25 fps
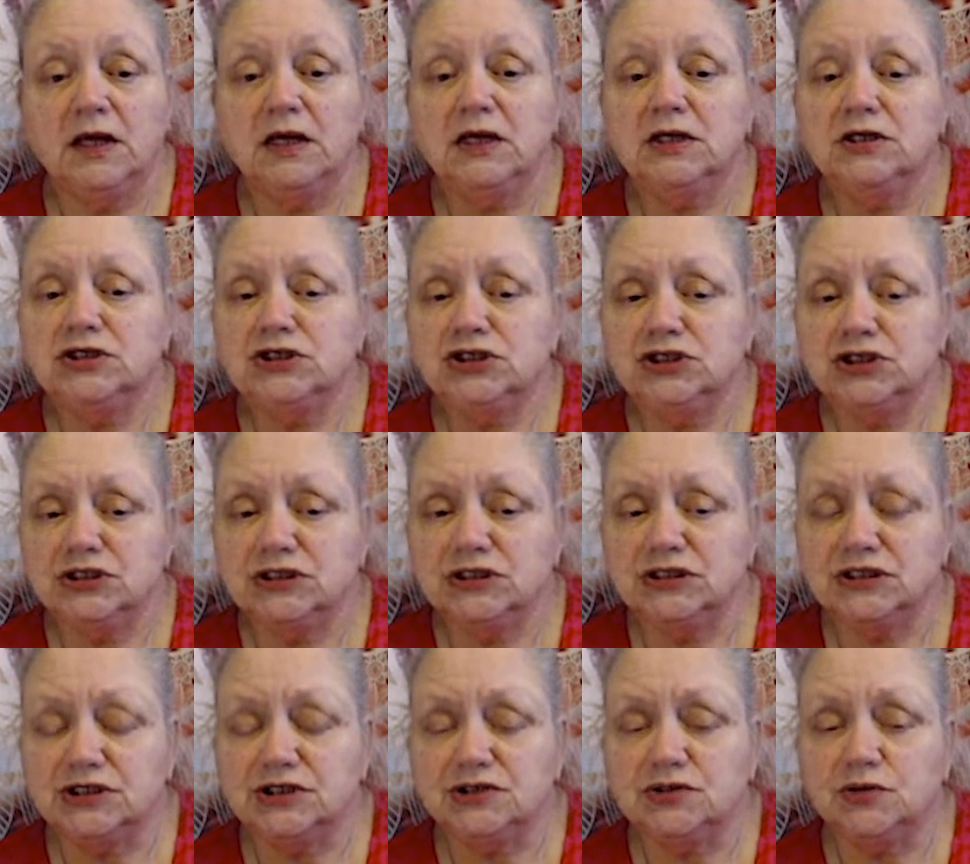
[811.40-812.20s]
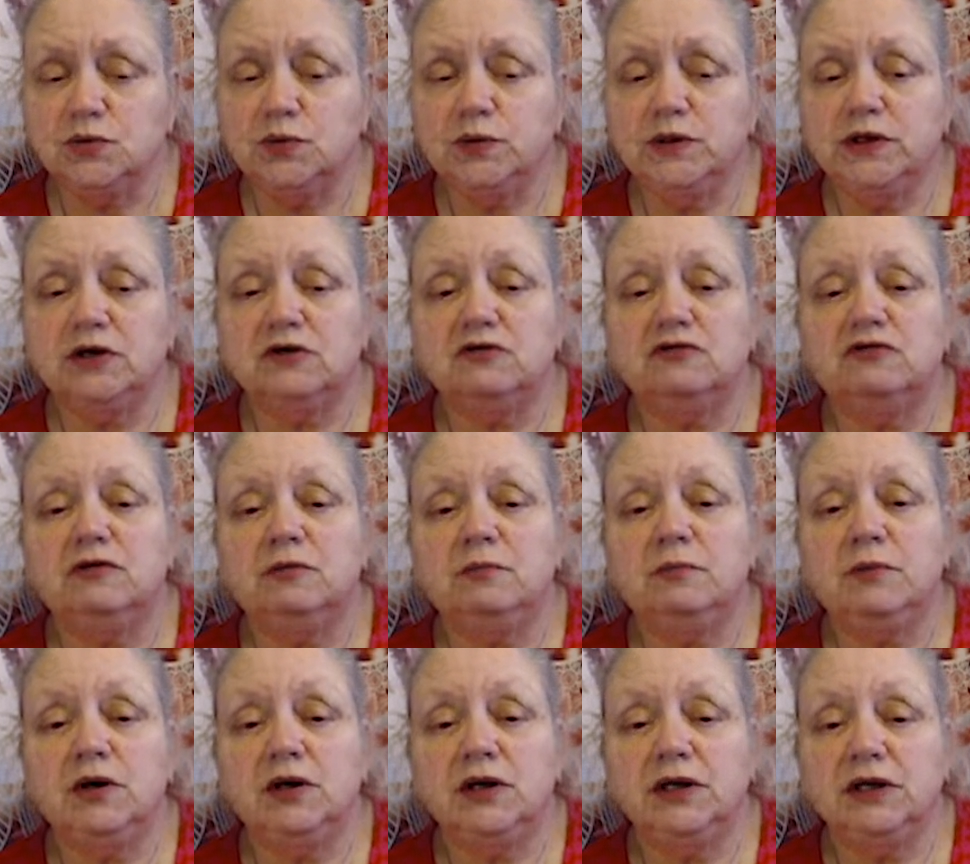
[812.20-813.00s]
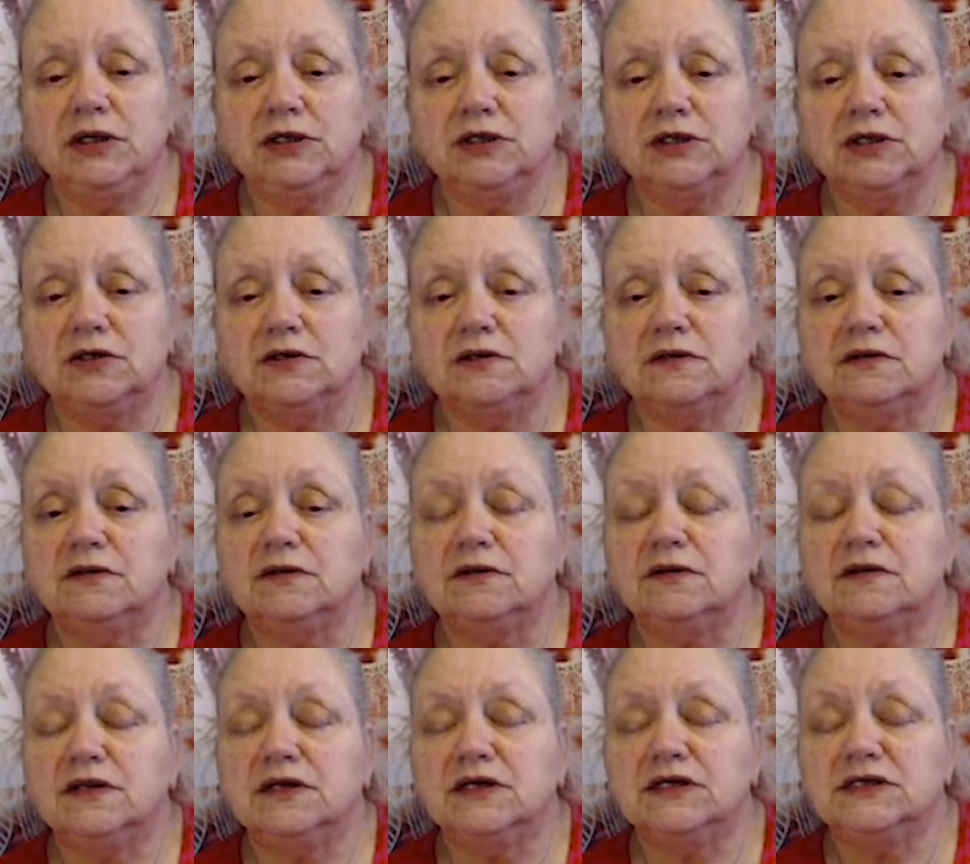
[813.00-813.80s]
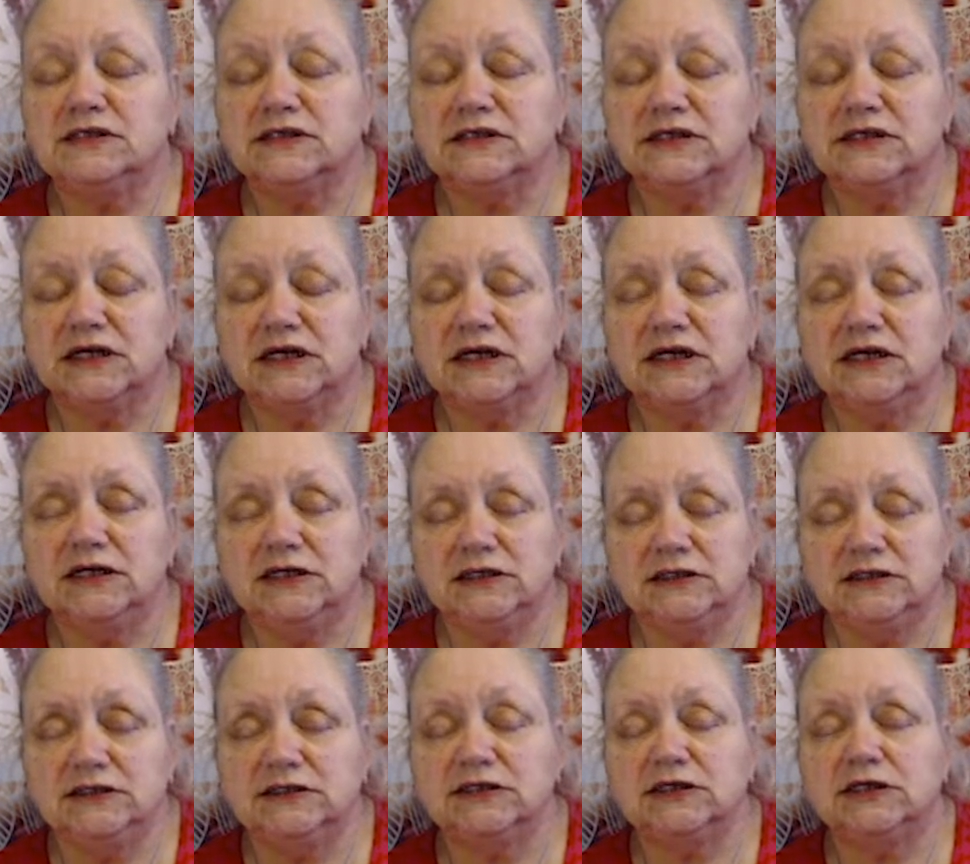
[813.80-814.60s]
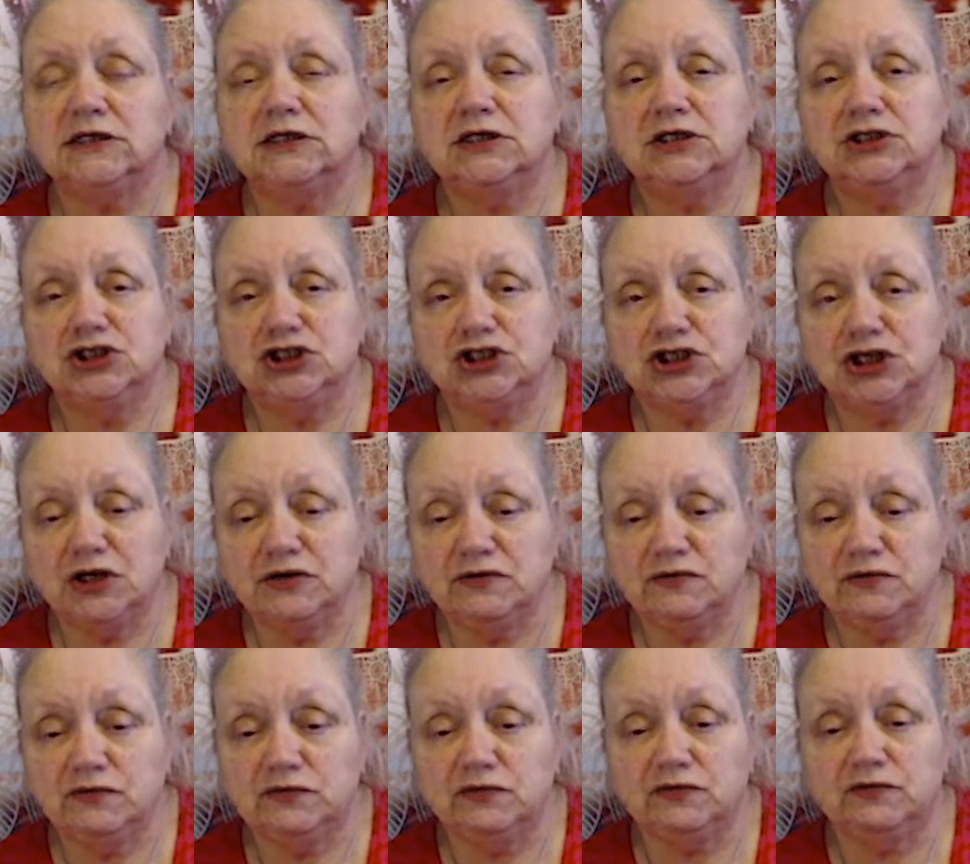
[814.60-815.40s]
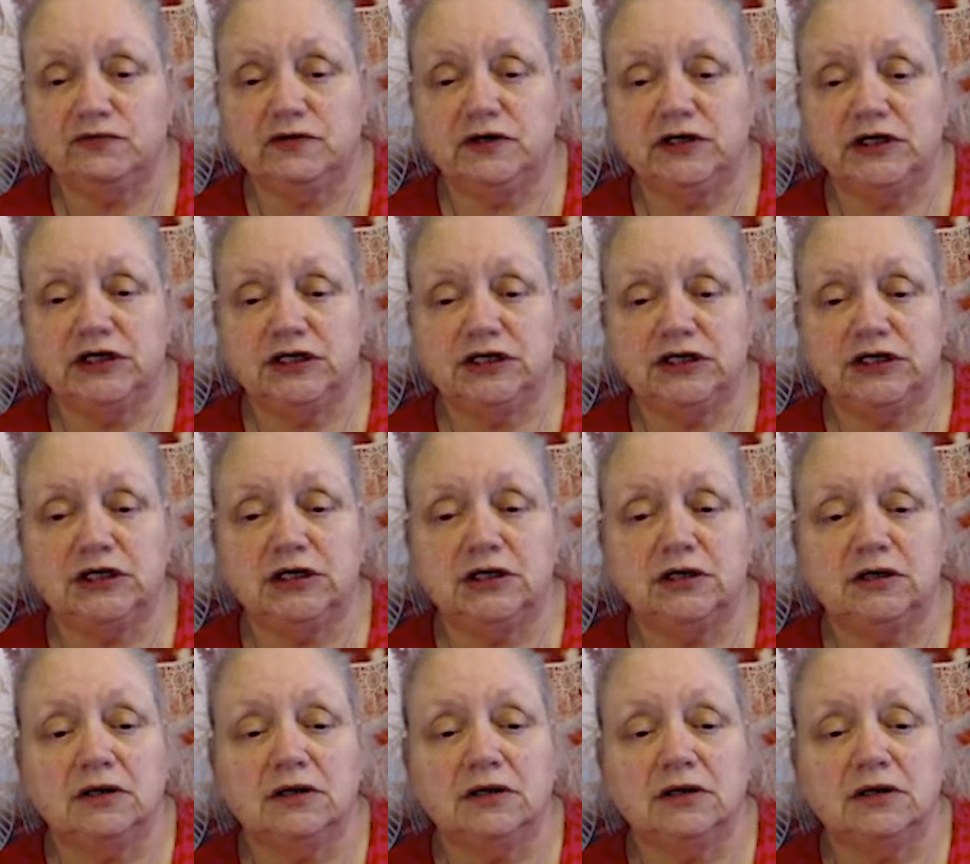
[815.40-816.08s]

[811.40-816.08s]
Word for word: Just a quick reminder that this is a general reading.